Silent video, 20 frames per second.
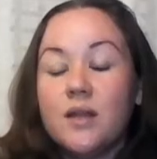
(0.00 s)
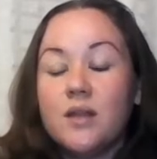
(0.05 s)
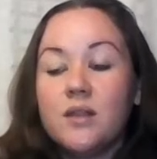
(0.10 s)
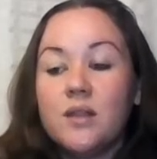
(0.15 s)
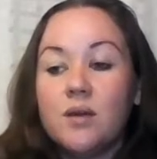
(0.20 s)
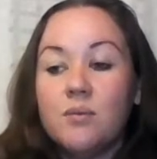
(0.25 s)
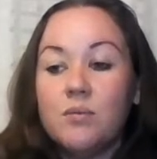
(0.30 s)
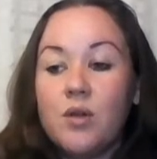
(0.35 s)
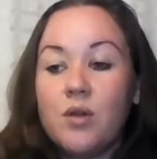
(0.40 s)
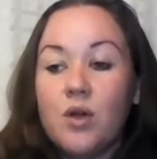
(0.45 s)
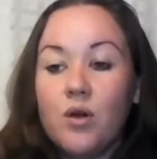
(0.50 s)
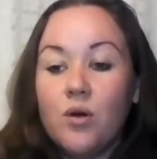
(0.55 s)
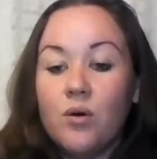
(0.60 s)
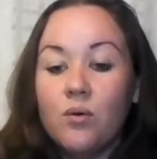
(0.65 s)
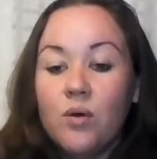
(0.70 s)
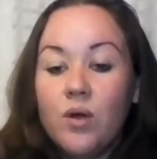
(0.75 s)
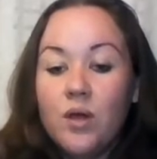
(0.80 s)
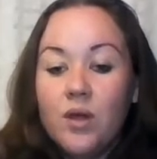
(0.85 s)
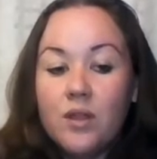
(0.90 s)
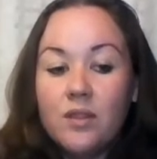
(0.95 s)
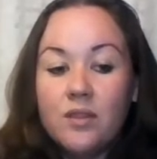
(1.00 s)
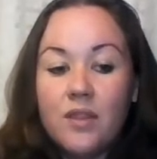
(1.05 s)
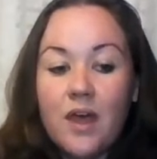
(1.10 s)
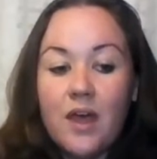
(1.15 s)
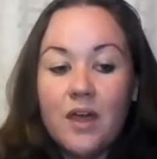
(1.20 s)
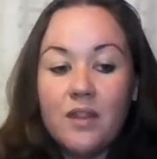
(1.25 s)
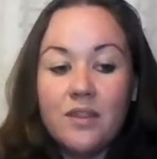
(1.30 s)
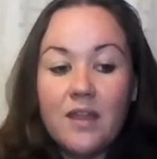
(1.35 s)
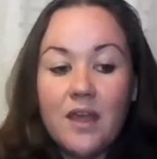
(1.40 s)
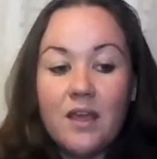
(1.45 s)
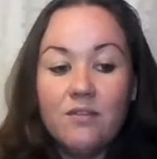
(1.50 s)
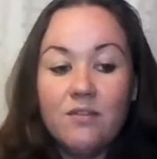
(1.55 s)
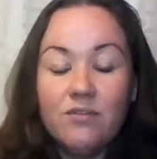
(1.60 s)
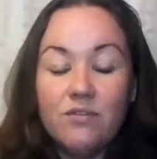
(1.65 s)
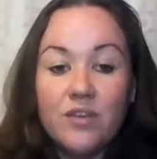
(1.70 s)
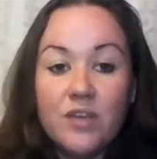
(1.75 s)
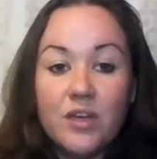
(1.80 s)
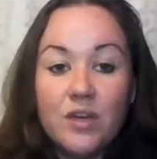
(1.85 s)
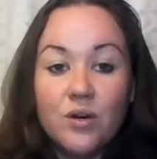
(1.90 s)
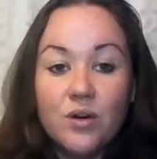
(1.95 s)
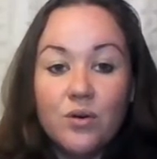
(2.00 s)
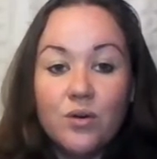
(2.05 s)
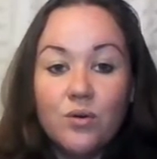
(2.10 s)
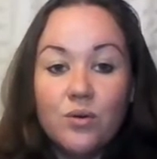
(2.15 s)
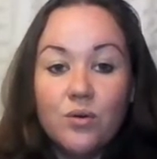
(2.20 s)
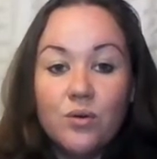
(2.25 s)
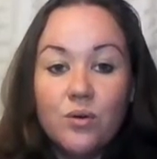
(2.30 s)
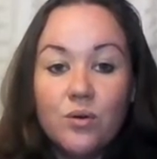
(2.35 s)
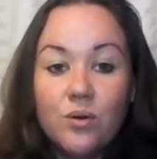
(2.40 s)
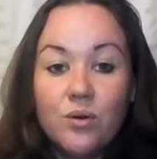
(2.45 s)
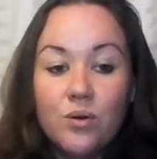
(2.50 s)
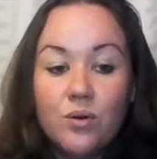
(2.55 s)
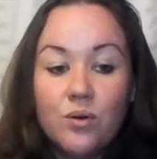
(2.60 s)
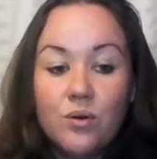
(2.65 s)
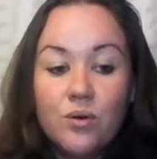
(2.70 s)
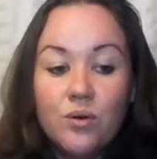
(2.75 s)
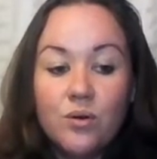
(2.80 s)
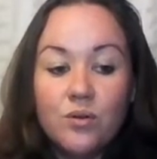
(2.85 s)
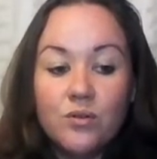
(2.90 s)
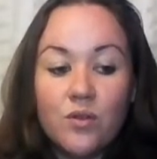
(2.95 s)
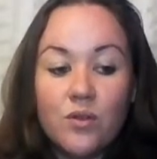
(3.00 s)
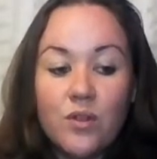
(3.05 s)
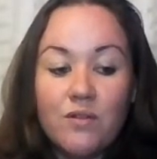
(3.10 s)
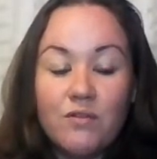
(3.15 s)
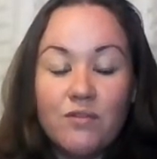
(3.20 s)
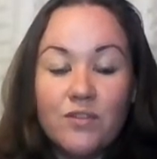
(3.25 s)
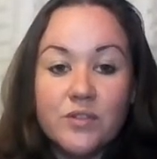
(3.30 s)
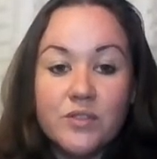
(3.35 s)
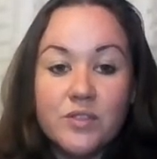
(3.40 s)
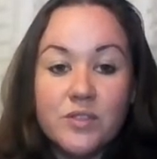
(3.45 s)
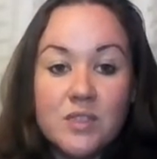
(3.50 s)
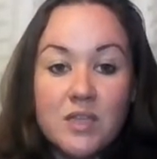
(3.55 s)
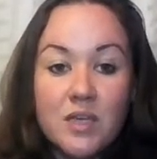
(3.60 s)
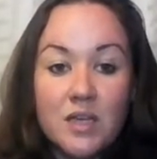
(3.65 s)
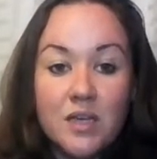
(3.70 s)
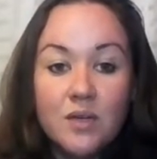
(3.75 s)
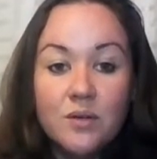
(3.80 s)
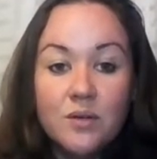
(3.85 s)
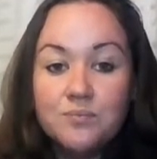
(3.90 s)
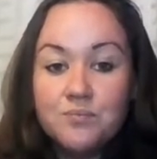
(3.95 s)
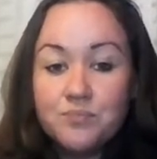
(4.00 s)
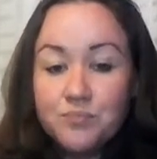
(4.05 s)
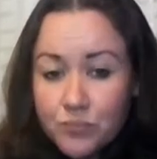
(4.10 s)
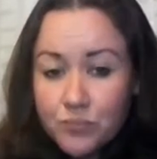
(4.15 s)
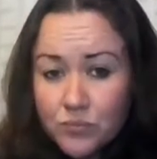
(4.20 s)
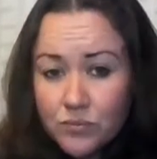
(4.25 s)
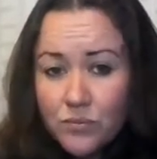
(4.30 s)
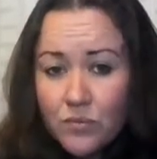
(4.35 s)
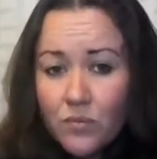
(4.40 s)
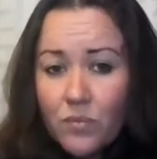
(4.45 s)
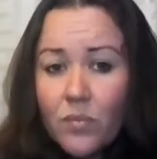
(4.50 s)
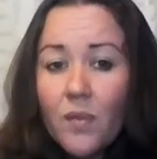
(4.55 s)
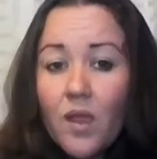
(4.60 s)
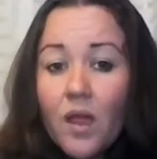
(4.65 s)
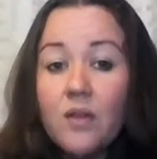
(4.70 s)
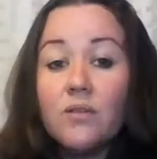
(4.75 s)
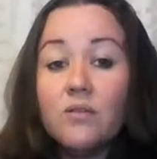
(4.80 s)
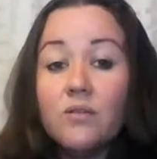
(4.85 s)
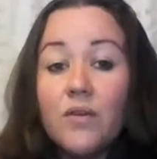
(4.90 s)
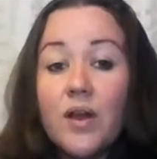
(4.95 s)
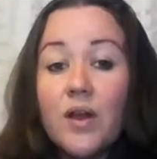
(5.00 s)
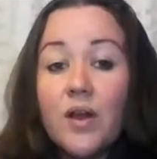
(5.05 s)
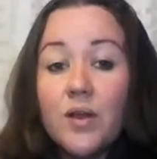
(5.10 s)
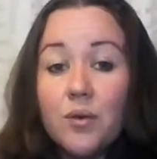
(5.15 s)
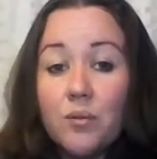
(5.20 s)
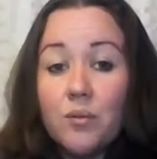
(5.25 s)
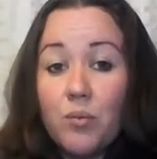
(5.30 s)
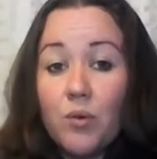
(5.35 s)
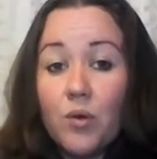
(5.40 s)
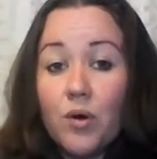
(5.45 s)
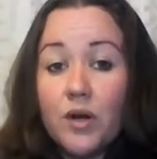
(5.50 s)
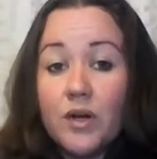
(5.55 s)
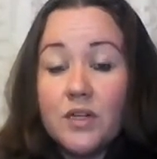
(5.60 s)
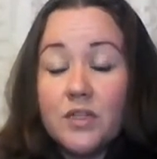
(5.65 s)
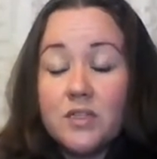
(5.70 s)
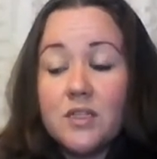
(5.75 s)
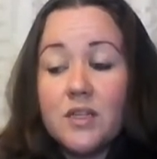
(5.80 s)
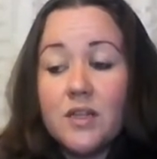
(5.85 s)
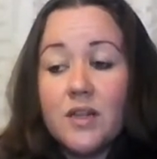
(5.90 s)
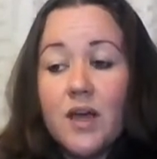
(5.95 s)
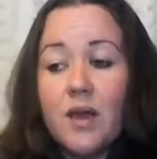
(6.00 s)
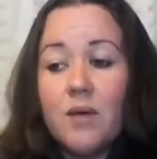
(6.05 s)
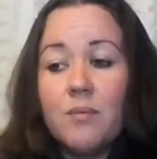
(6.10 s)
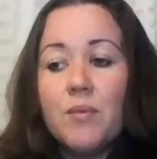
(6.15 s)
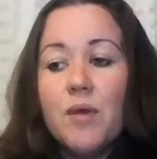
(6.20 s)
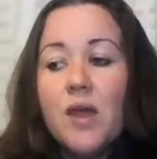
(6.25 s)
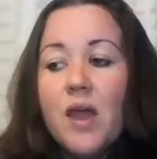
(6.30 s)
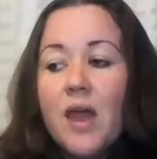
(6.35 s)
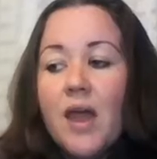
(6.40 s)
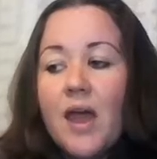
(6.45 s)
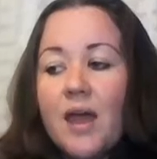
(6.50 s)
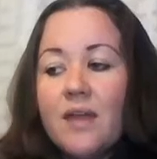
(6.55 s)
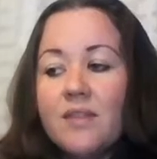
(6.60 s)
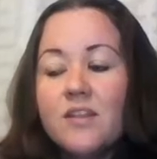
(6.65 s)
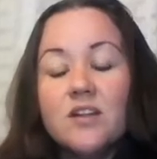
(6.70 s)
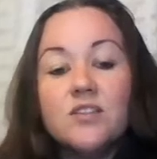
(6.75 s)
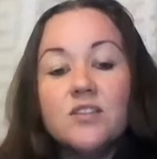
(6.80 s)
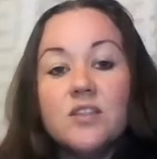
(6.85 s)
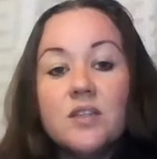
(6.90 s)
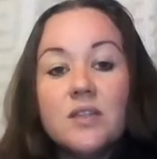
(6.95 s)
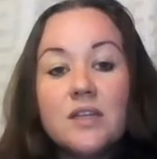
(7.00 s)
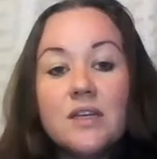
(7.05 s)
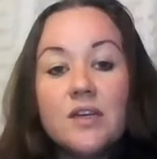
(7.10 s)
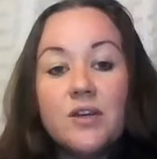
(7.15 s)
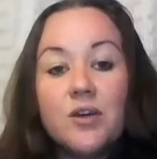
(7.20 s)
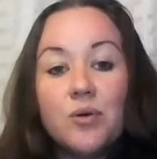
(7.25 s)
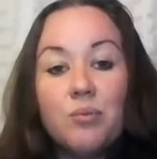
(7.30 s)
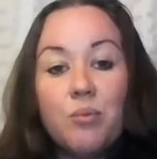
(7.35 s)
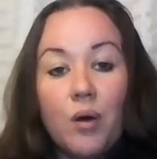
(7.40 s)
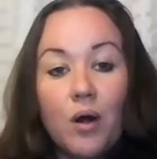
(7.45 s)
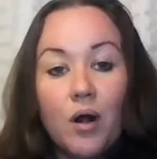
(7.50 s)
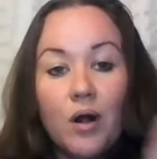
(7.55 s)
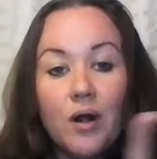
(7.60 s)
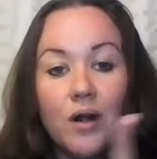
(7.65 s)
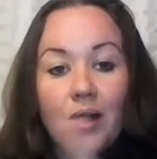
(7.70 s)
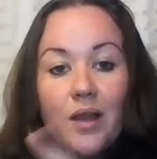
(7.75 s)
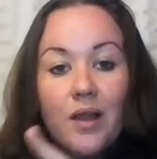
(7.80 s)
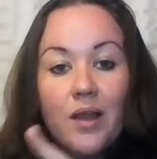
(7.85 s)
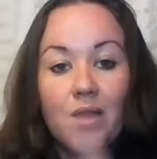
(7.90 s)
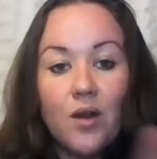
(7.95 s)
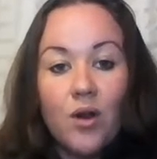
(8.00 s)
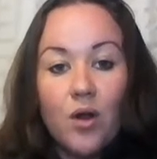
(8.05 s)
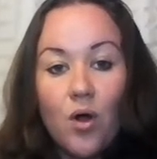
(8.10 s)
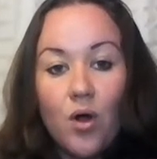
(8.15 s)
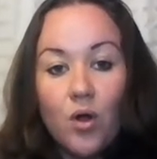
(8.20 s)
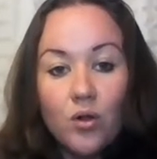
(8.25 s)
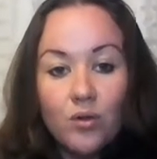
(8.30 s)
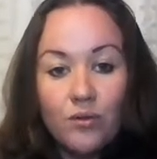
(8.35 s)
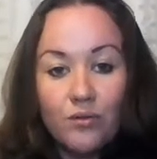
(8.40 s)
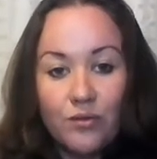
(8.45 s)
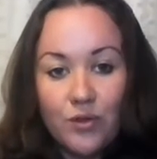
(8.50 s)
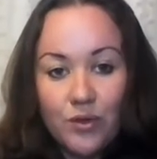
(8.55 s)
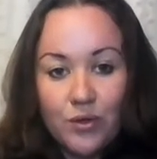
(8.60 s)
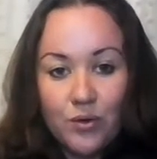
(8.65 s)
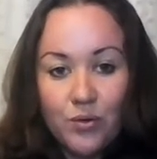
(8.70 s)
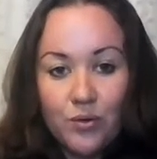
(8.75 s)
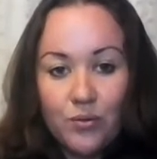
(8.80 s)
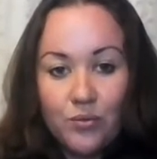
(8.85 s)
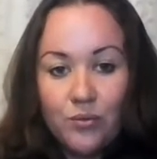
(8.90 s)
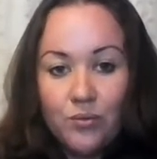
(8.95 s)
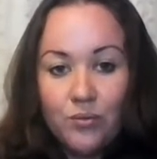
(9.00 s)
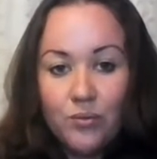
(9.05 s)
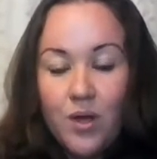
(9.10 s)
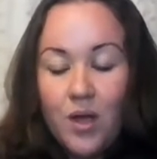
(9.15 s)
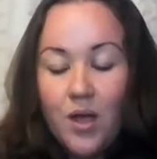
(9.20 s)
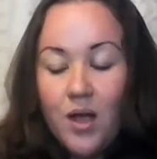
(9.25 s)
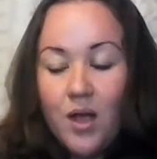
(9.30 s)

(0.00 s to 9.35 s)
letting them know that they feel seen is very important to them. And there's a Leo part in all of you,